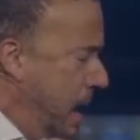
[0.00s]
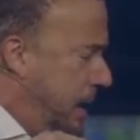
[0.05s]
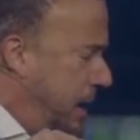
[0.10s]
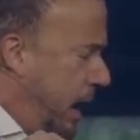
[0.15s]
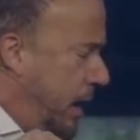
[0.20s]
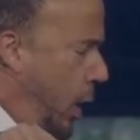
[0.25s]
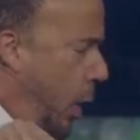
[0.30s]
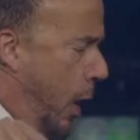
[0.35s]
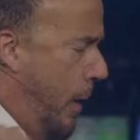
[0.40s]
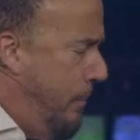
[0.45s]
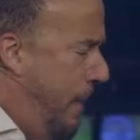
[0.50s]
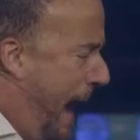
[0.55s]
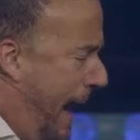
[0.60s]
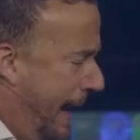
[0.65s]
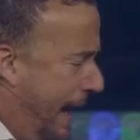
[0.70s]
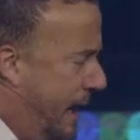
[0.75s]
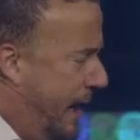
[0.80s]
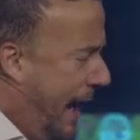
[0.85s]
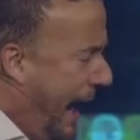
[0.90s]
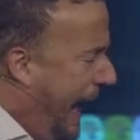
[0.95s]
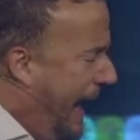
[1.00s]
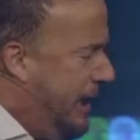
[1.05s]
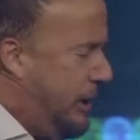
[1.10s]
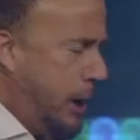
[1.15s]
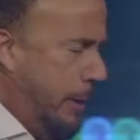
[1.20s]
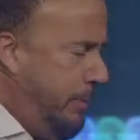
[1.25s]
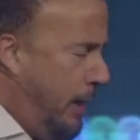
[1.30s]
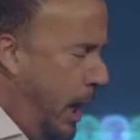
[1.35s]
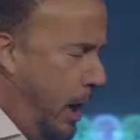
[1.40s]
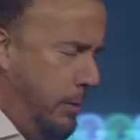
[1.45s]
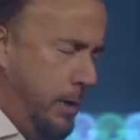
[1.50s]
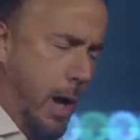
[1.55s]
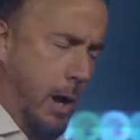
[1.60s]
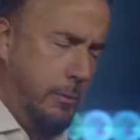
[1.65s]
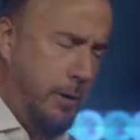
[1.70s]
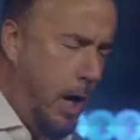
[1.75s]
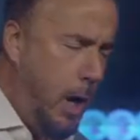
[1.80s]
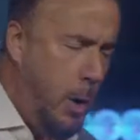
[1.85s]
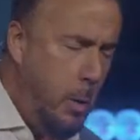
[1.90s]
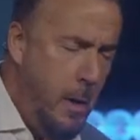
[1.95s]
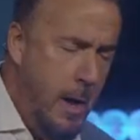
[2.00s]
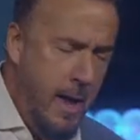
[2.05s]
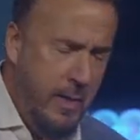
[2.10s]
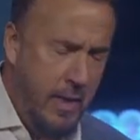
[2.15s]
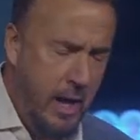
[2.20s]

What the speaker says: to going back into Egypt. No.